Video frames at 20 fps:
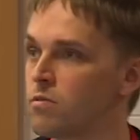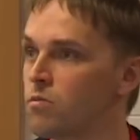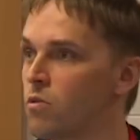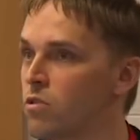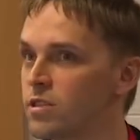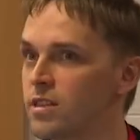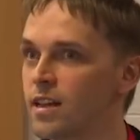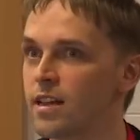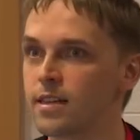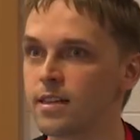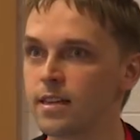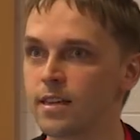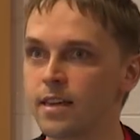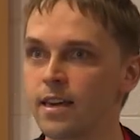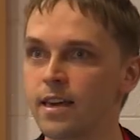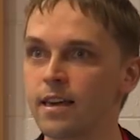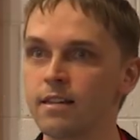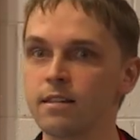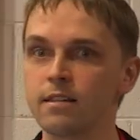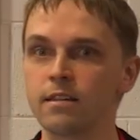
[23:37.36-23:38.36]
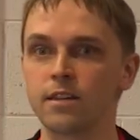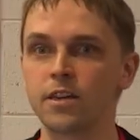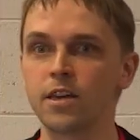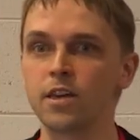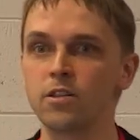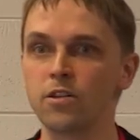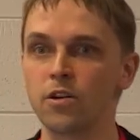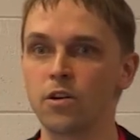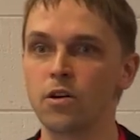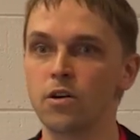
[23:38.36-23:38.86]
will most likely kill
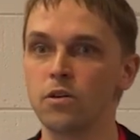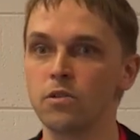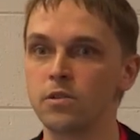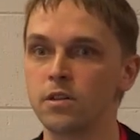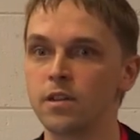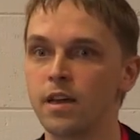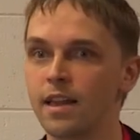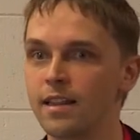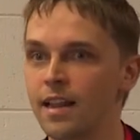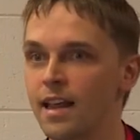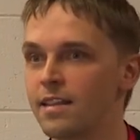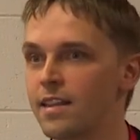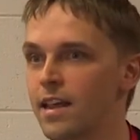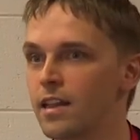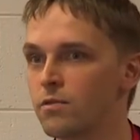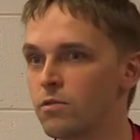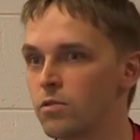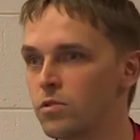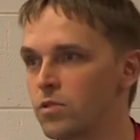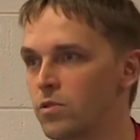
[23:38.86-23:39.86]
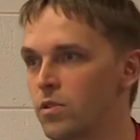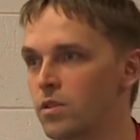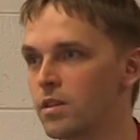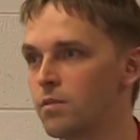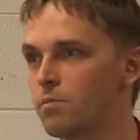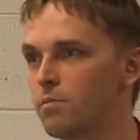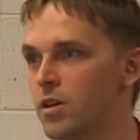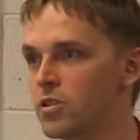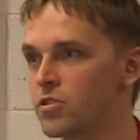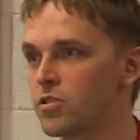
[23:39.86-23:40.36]
your code. And at the end, what you end
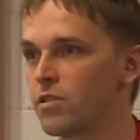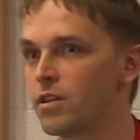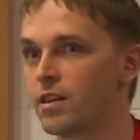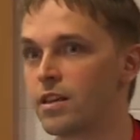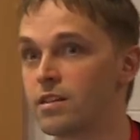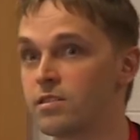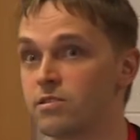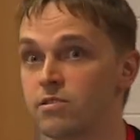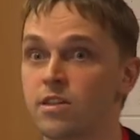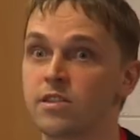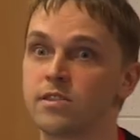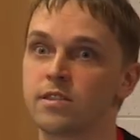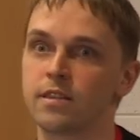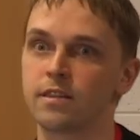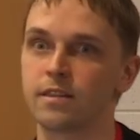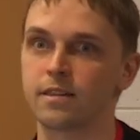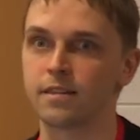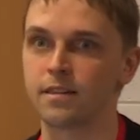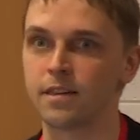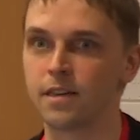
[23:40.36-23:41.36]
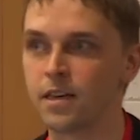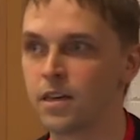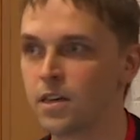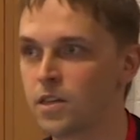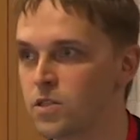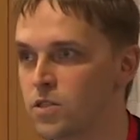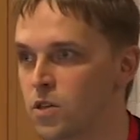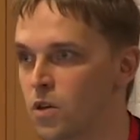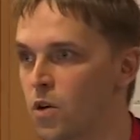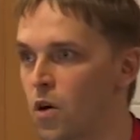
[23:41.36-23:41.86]
up measuring is nothing.
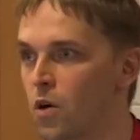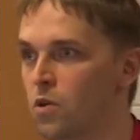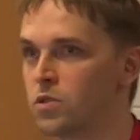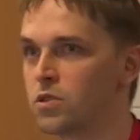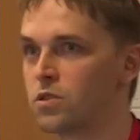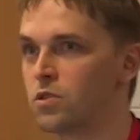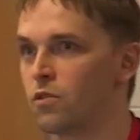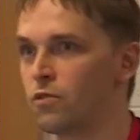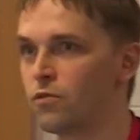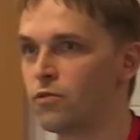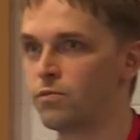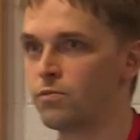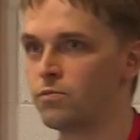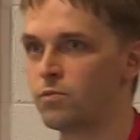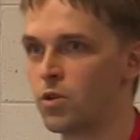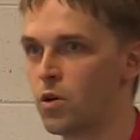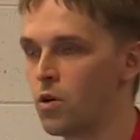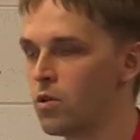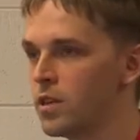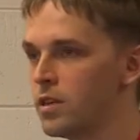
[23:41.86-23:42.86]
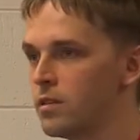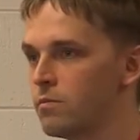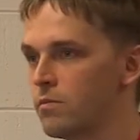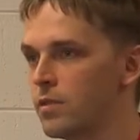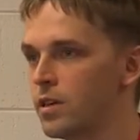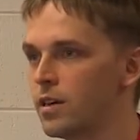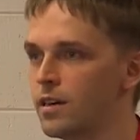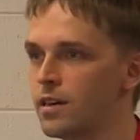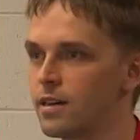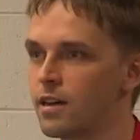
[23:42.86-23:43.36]
So cost of calling
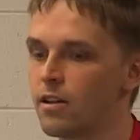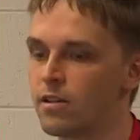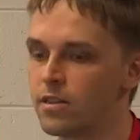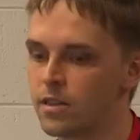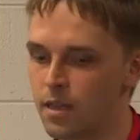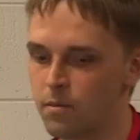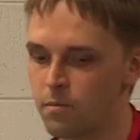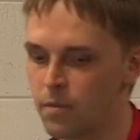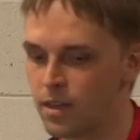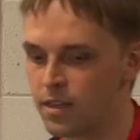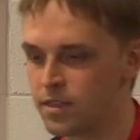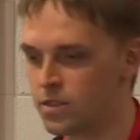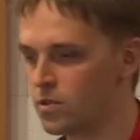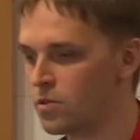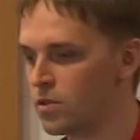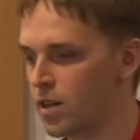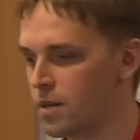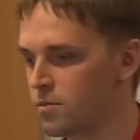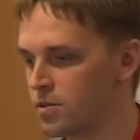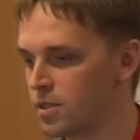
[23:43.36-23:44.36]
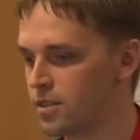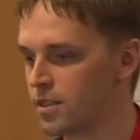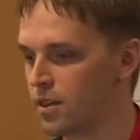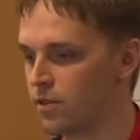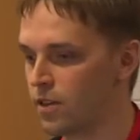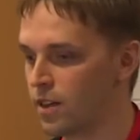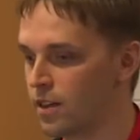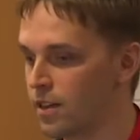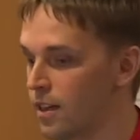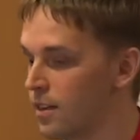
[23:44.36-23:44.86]
current time millis 2 times and
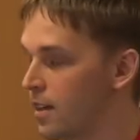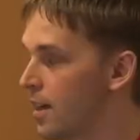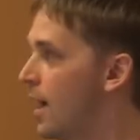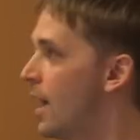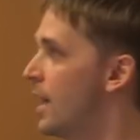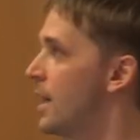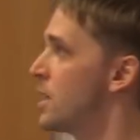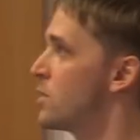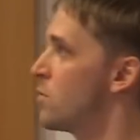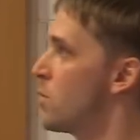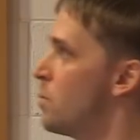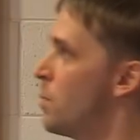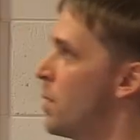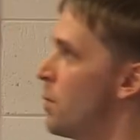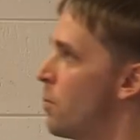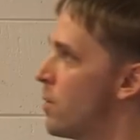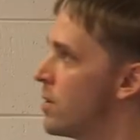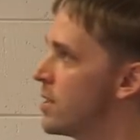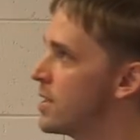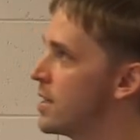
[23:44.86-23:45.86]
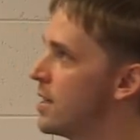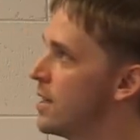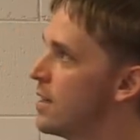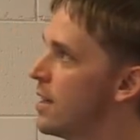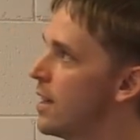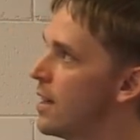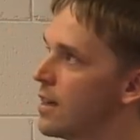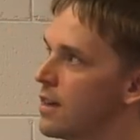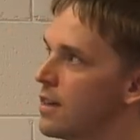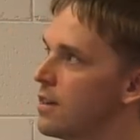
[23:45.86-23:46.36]
stuff like that. That's what people see,
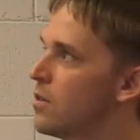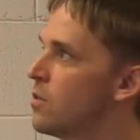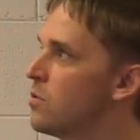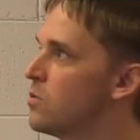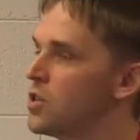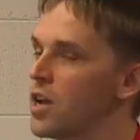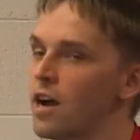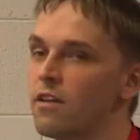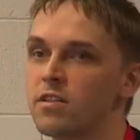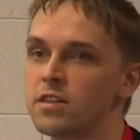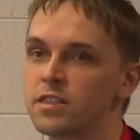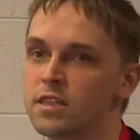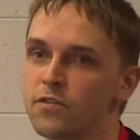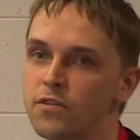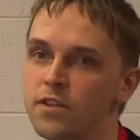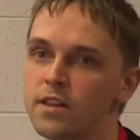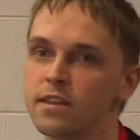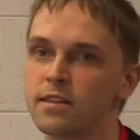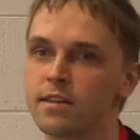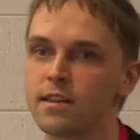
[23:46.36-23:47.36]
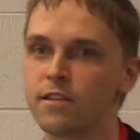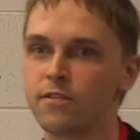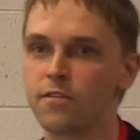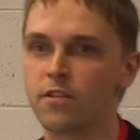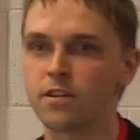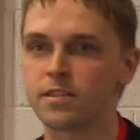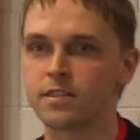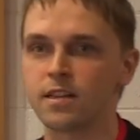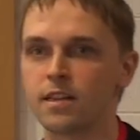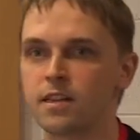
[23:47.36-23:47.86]
like, Java is infinitely
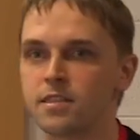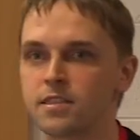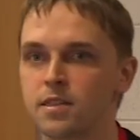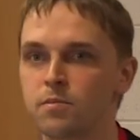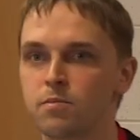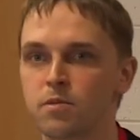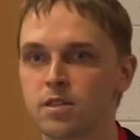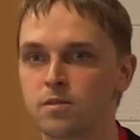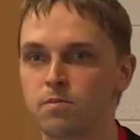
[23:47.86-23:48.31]
faster than C++,